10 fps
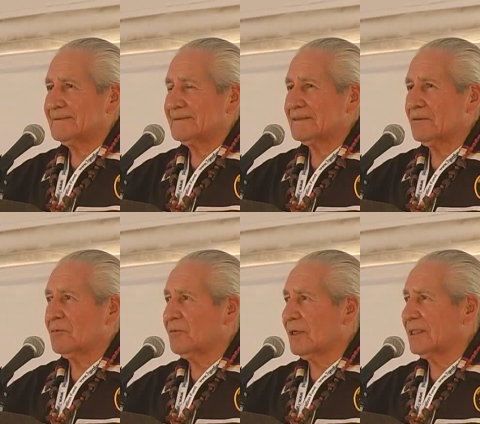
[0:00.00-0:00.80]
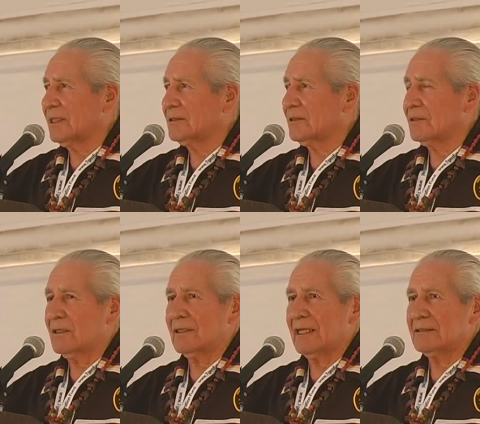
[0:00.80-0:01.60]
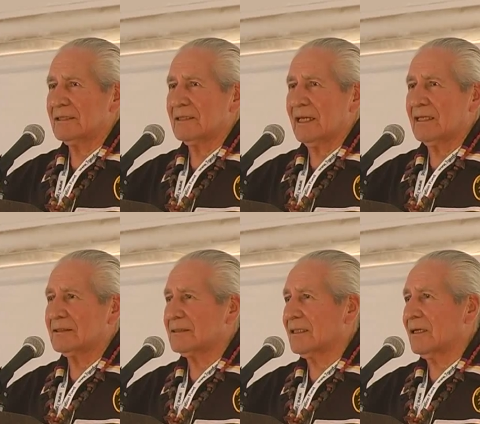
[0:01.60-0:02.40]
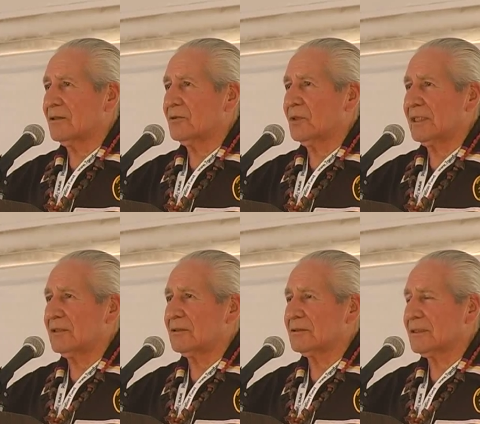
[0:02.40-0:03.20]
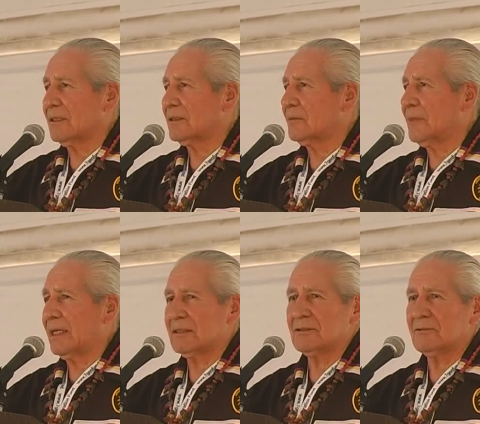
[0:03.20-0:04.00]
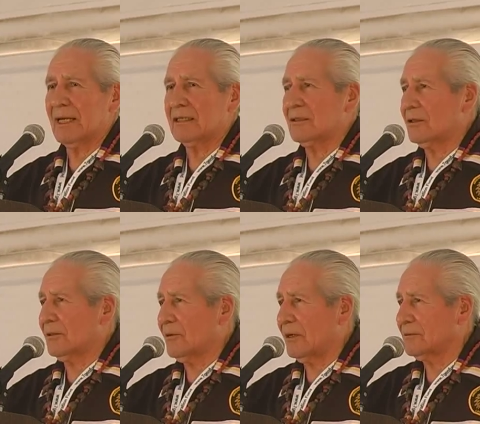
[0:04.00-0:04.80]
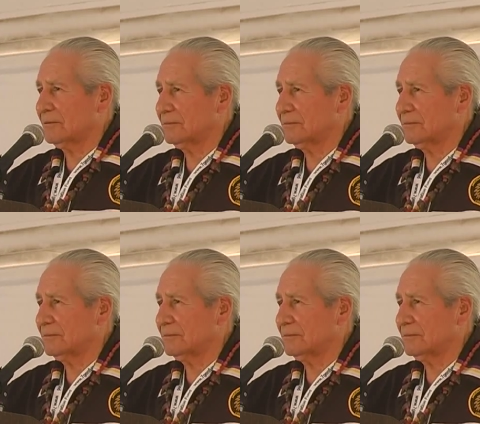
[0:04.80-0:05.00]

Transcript: Some of our kids on our nation lands, they got new leaders, got their pants dragging on the ground,